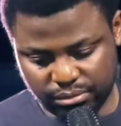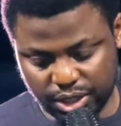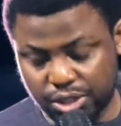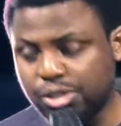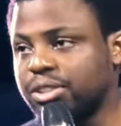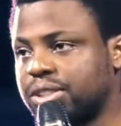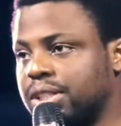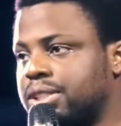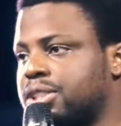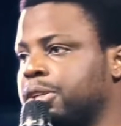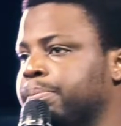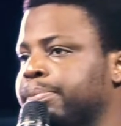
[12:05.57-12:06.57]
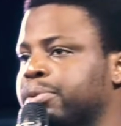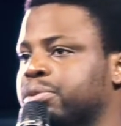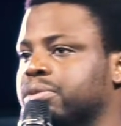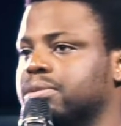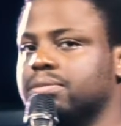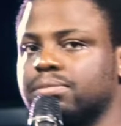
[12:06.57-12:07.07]
It's just a
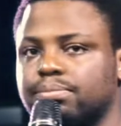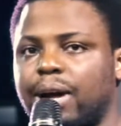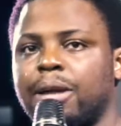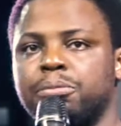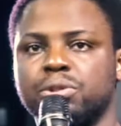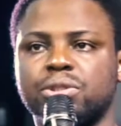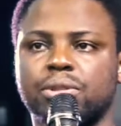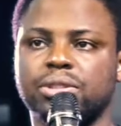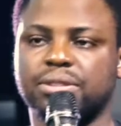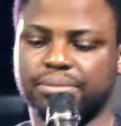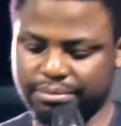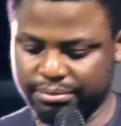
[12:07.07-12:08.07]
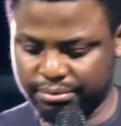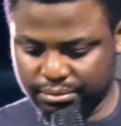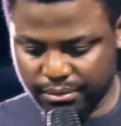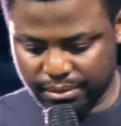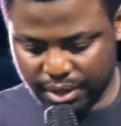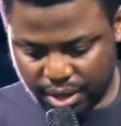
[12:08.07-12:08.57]
simple Bible study.
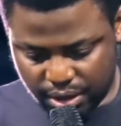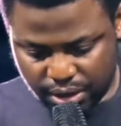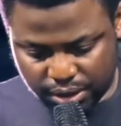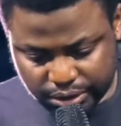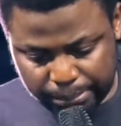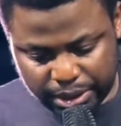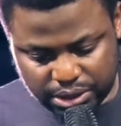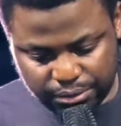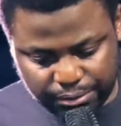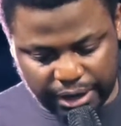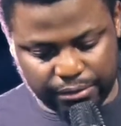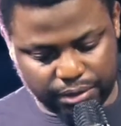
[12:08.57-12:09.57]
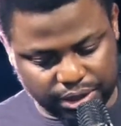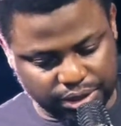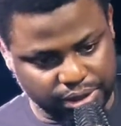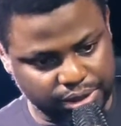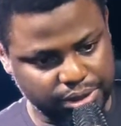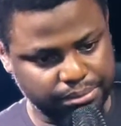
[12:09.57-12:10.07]
Psalm 85, verse
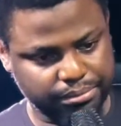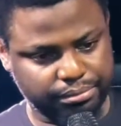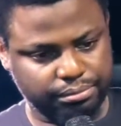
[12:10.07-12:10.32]
6.